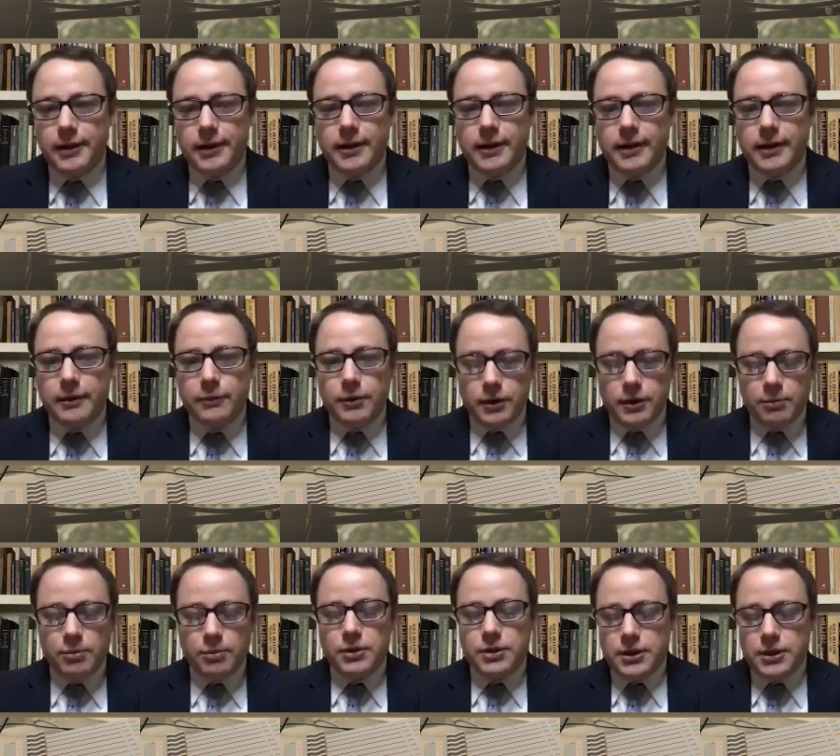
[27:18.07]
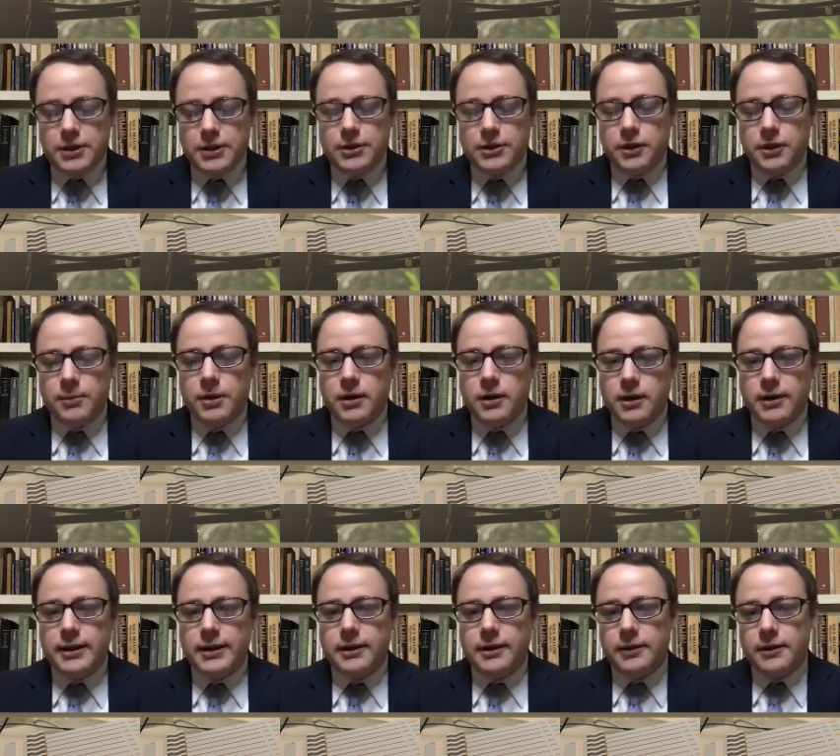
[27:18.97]
Uh, I really appreciate you coming on
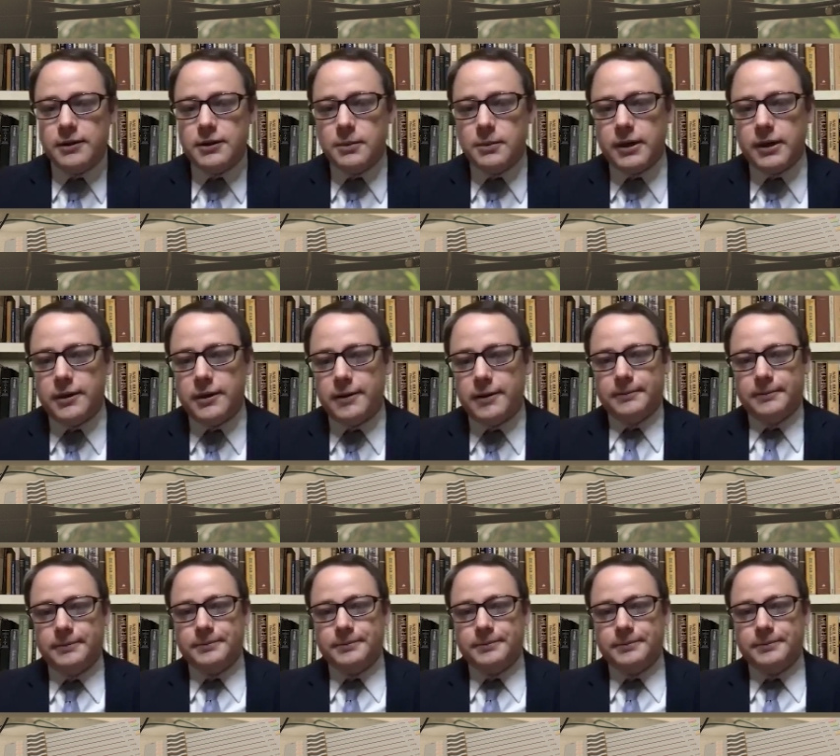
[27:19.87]
and telling us about it.